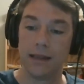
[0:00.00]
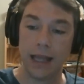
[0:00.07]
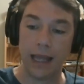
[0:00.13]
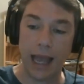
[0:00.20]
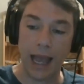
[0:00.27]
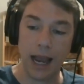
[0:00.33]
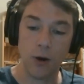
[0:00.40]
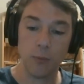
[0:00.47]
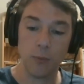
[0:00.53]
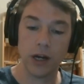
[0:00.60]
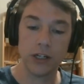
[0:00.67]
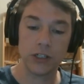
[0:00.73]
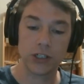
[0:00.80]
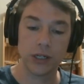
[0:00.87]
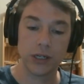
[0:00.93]
How
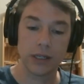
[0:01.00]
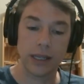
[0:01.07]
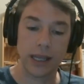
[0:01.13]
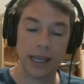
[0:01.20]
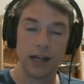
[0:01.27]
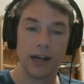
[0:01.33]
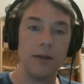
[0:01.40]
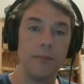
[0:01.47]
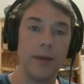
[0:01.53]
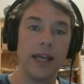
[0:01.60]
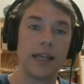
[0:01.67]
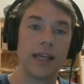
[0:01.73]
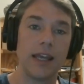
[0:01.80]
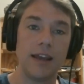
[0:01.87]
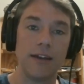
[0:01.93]
much can I
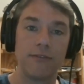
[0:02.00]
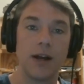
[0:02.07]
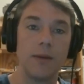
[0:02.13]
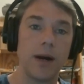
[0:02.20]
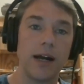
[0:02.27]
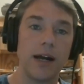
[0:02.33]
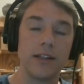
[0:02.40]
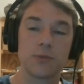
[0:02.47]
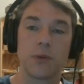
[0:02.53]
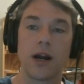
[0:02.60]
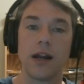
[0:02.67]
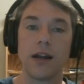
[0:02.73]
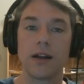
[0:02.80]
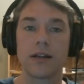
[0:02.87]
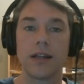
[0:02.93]
make if I buy this
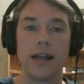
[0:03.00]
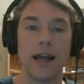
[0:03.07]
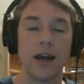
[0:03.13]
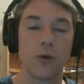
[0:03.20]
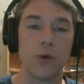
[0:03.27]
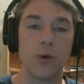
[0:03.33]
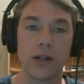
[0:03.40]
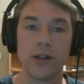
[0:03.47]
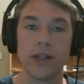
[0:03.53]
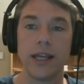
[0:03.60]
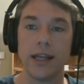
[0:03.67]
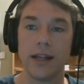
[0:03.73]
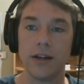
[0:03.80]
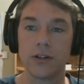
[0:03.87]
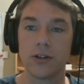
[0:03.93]
product and how quickly
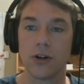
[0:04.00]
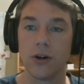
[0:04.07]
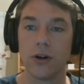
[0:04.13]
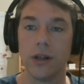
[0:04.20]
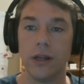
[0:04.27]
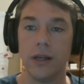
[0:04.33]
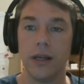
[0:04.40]
can it turn?